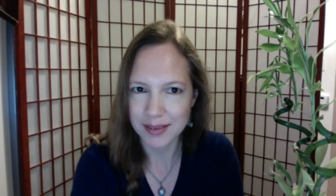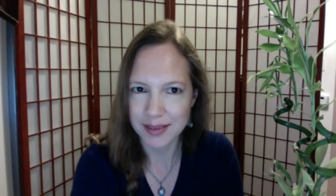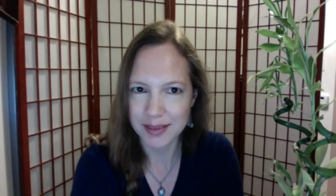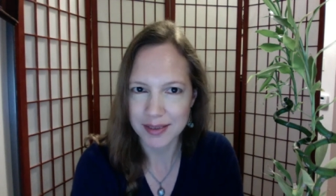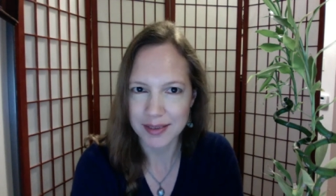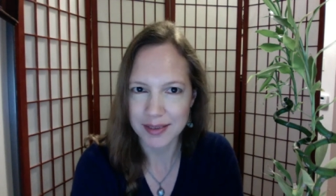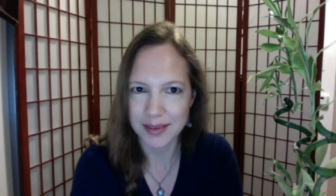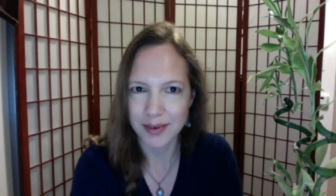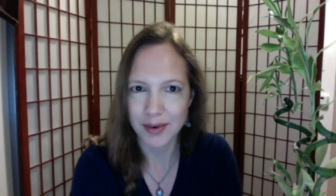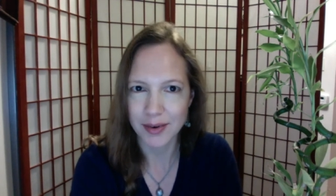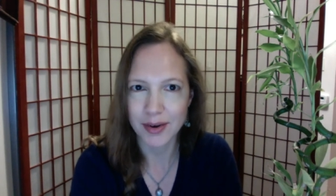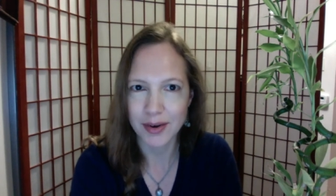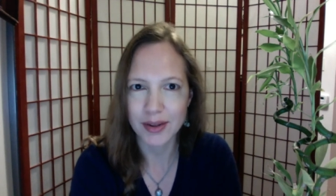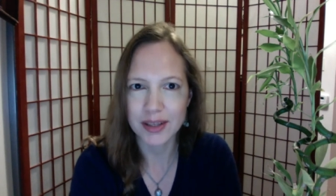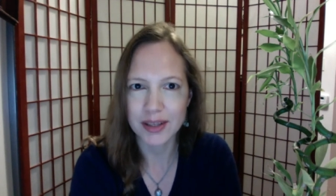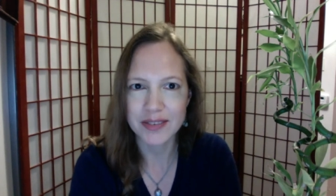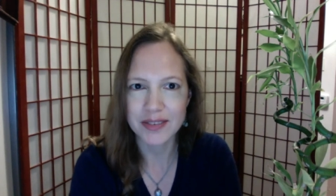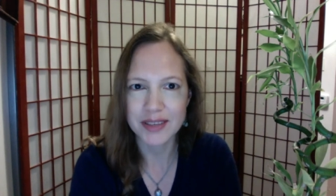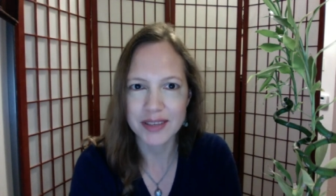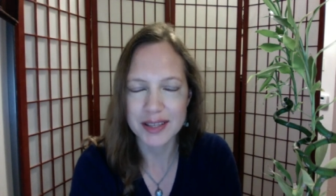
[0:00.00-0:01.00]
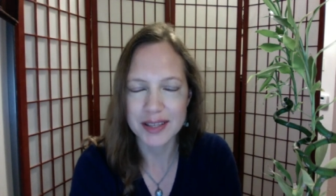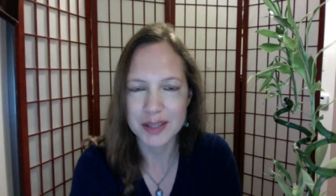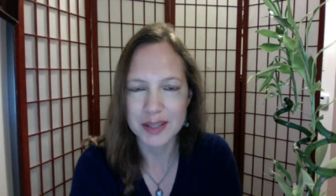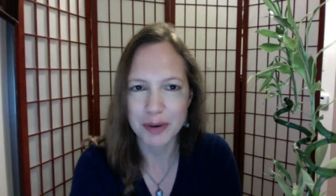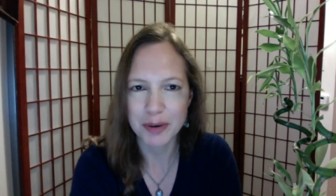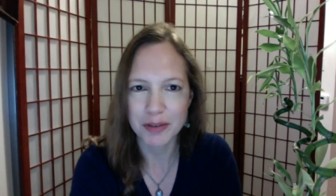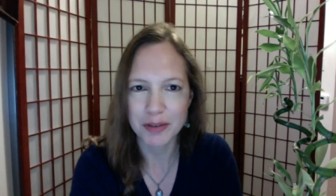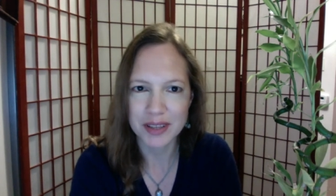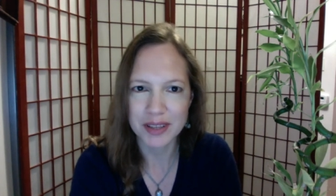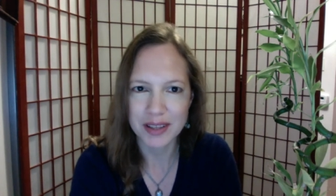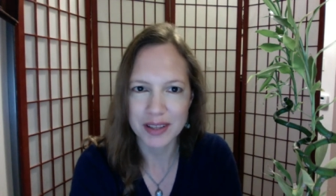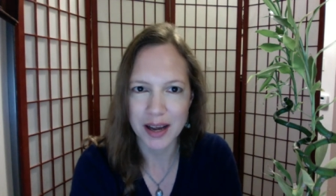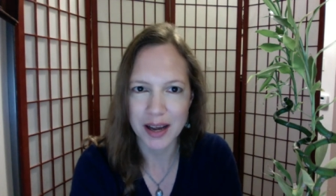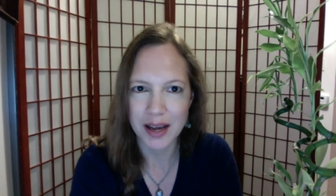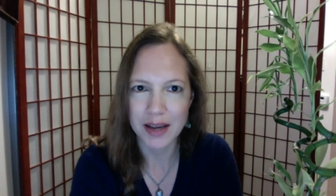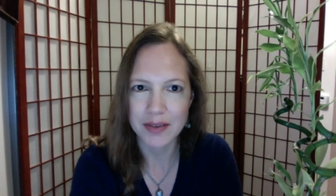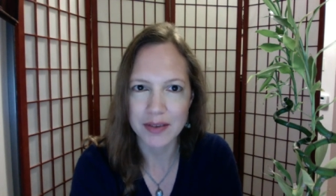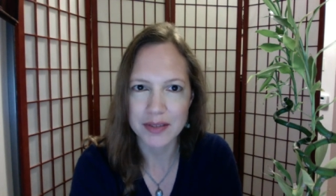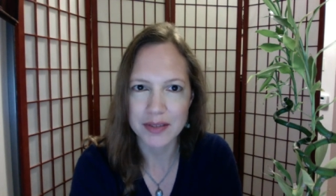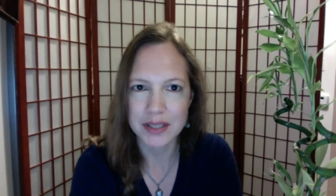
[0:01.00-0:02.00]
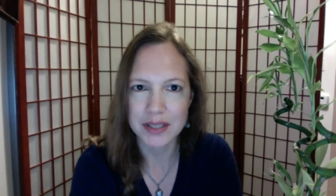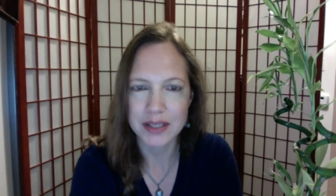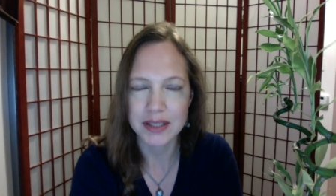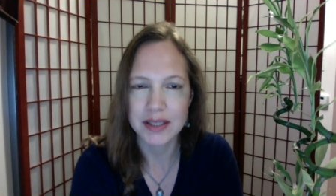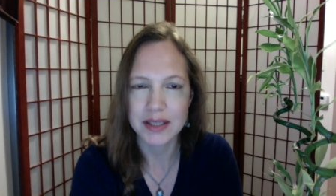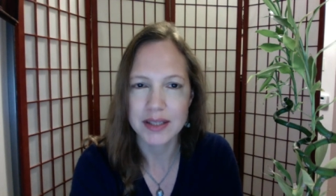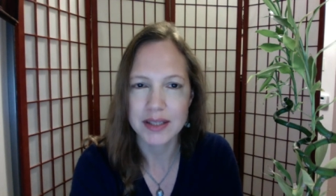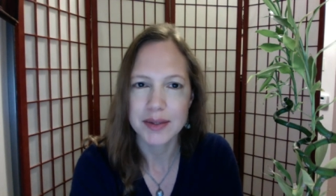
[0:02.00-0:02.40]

that they're all living these perfect lives, and